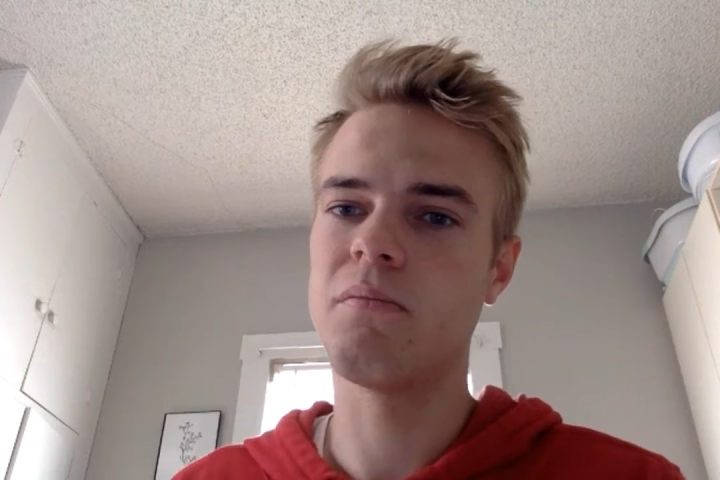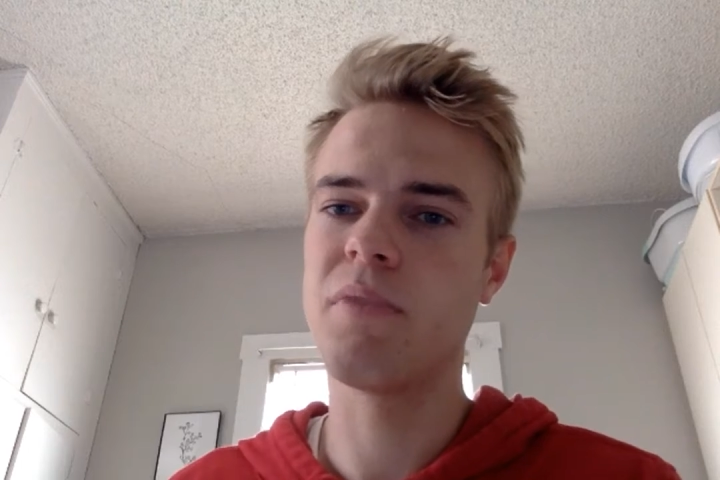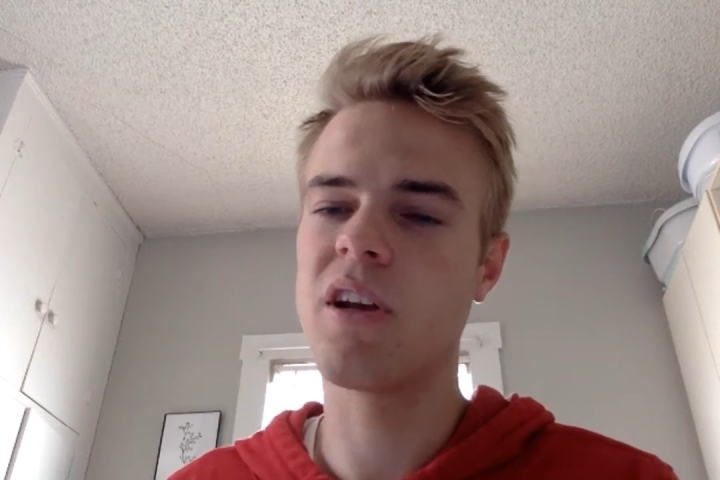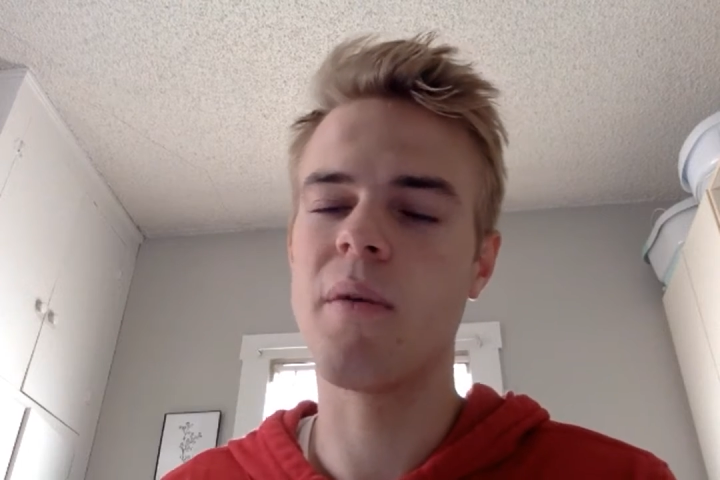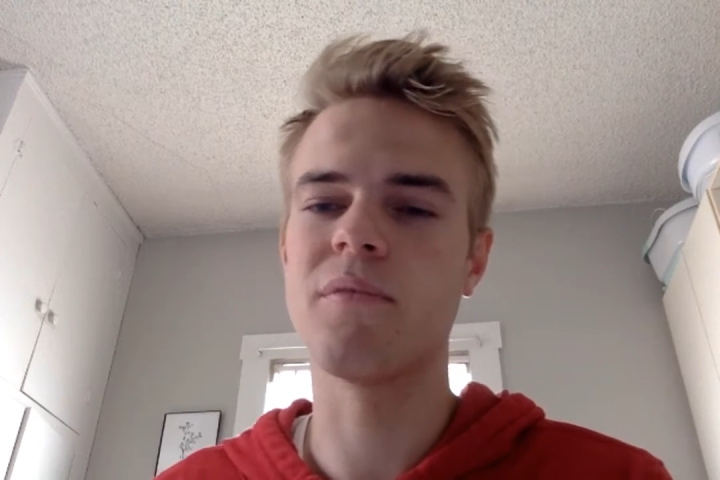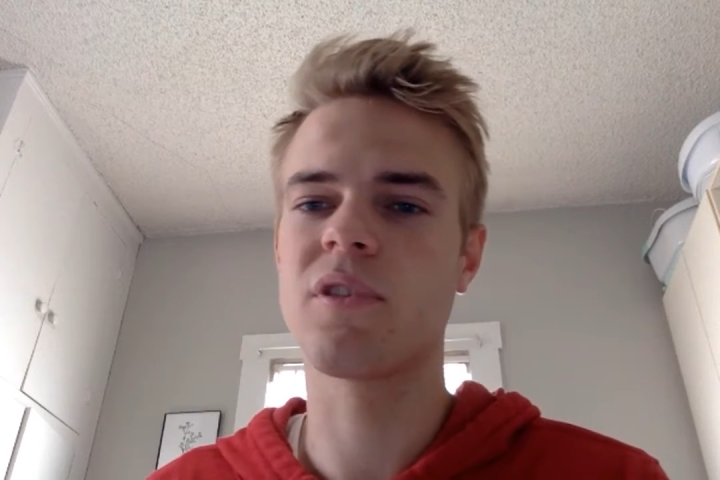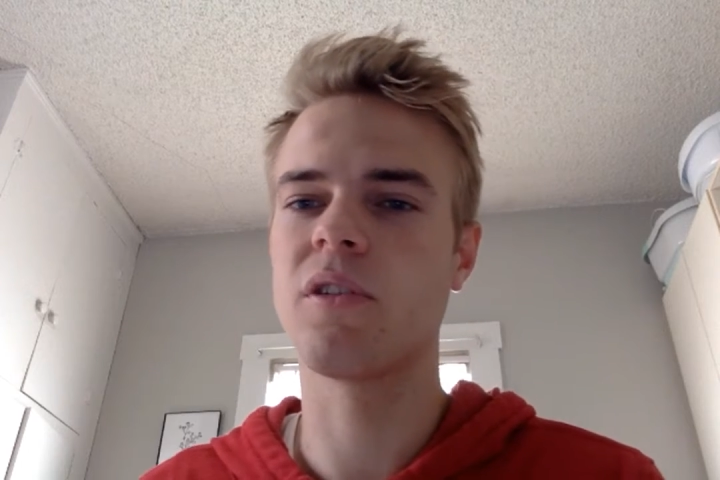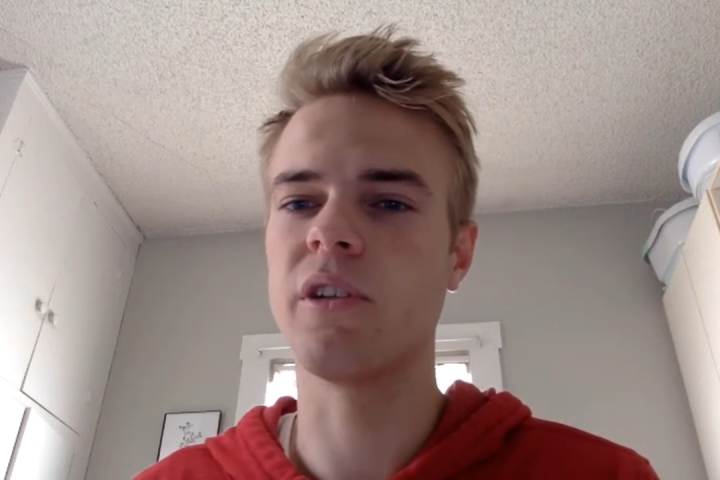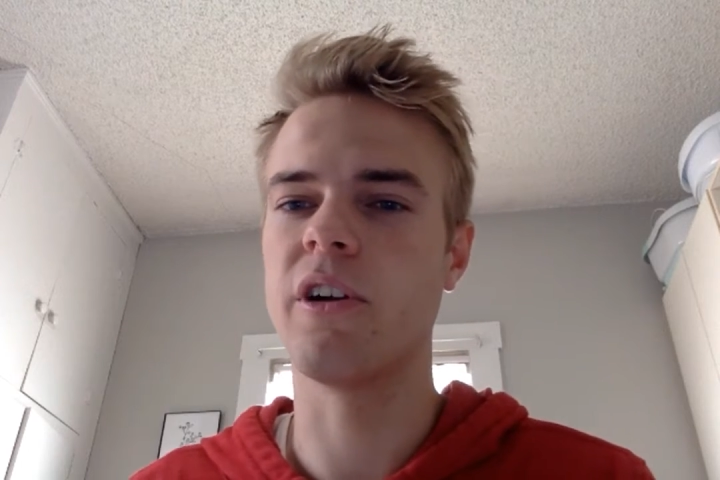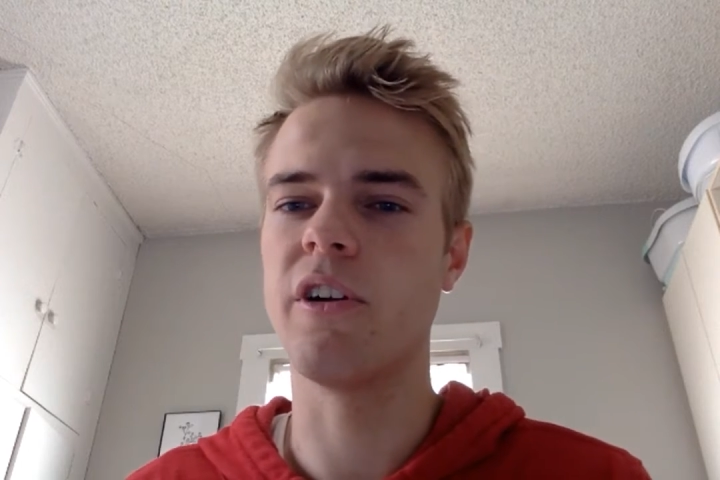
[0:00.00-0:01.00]
becomes
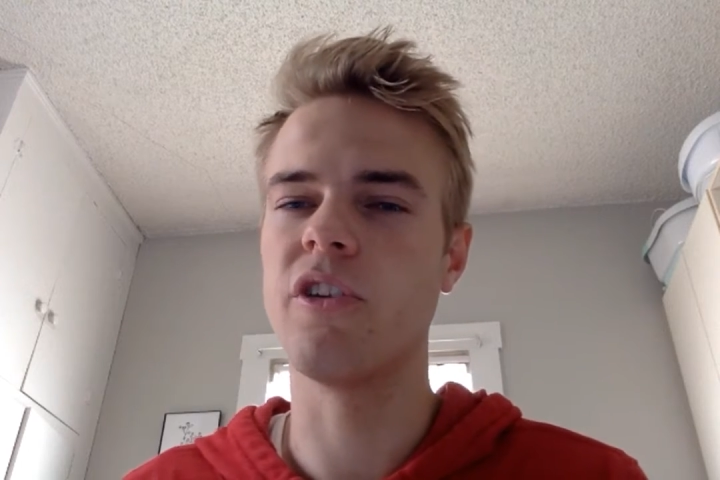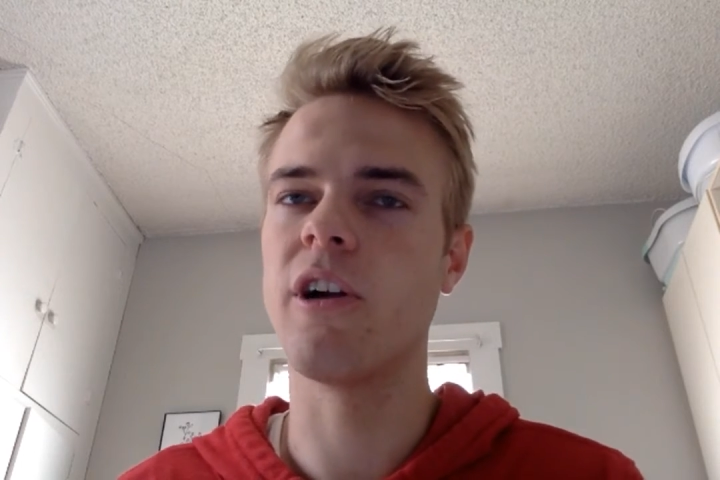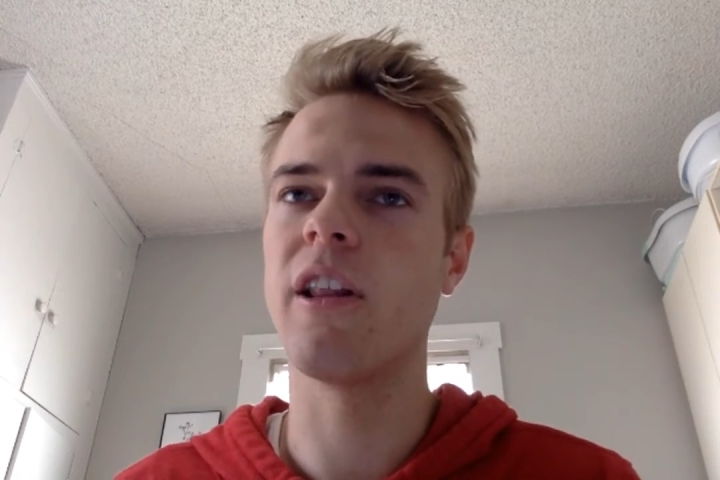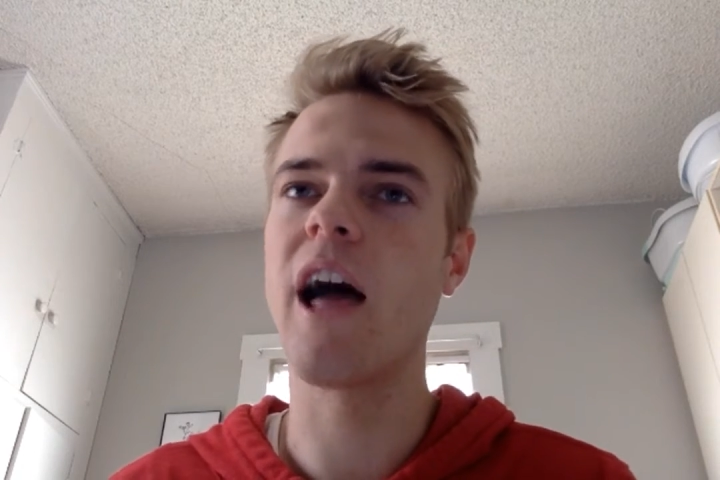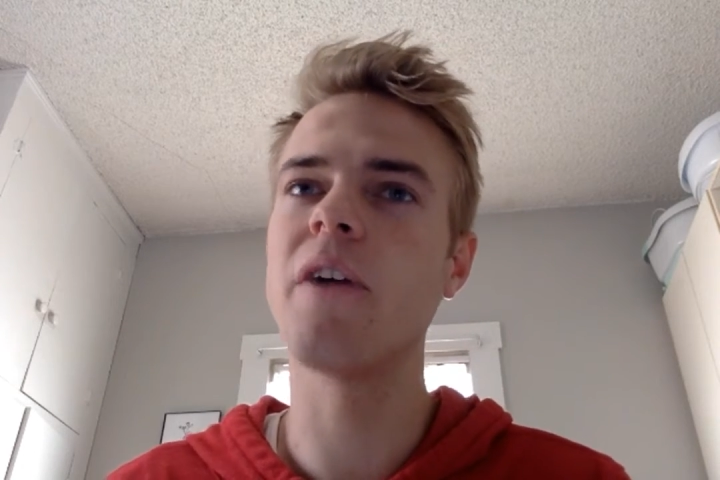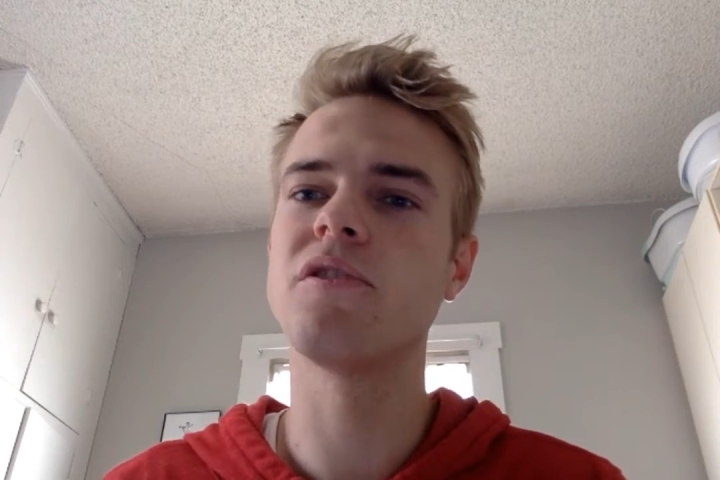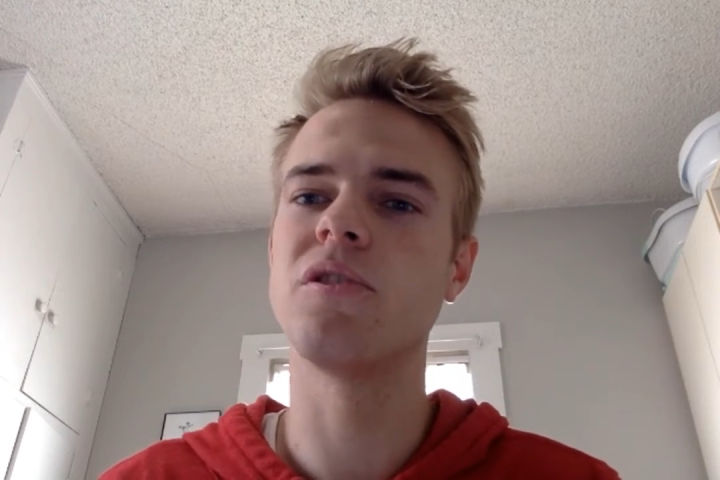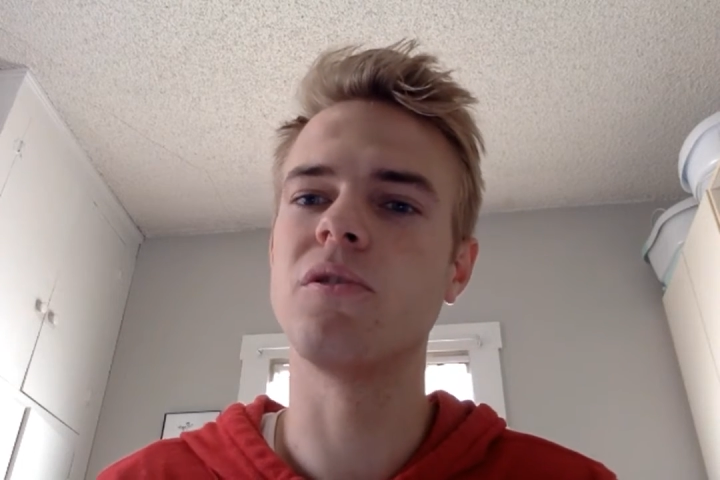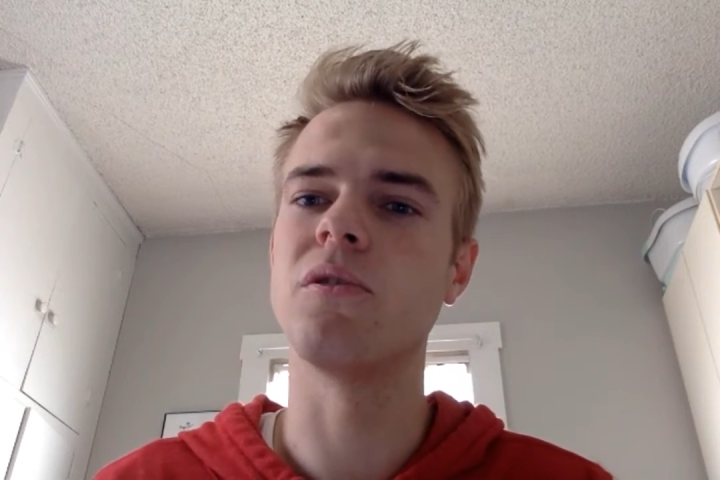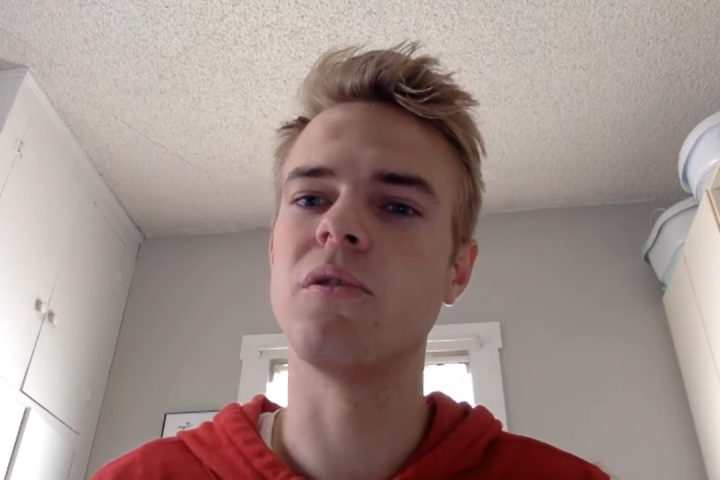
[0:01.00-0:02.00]
clear and you're allowed
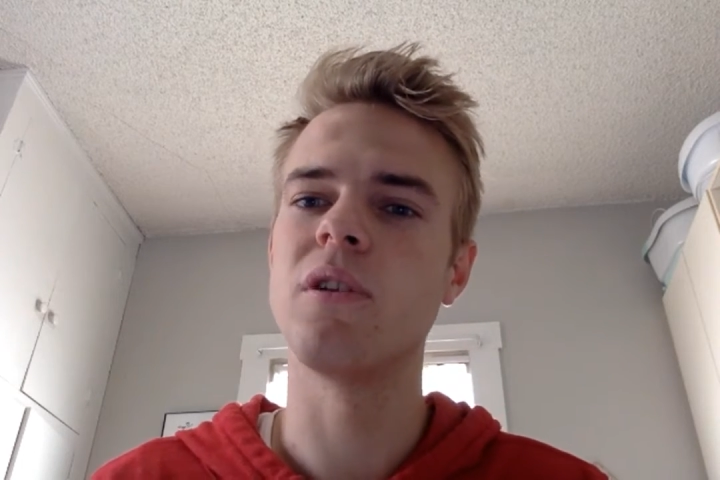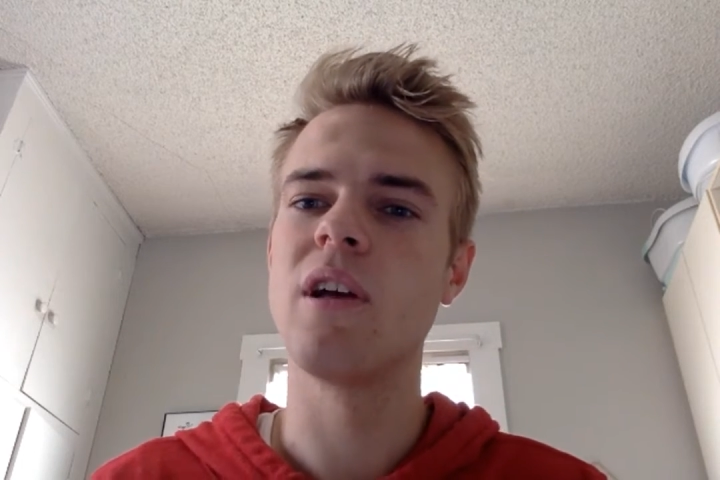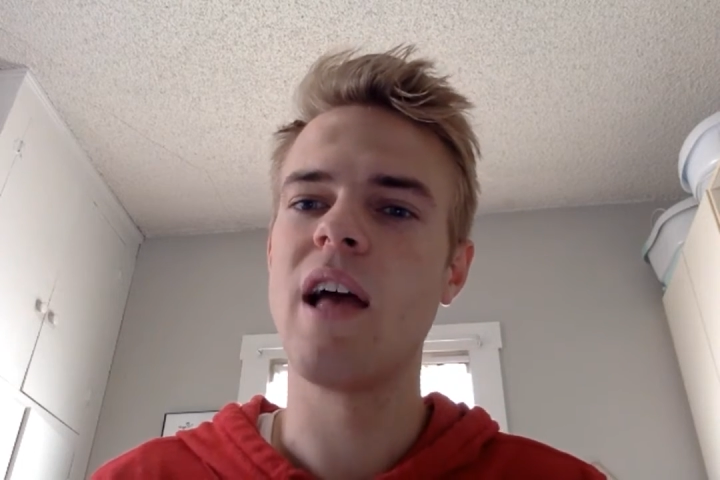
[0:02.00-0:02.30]
to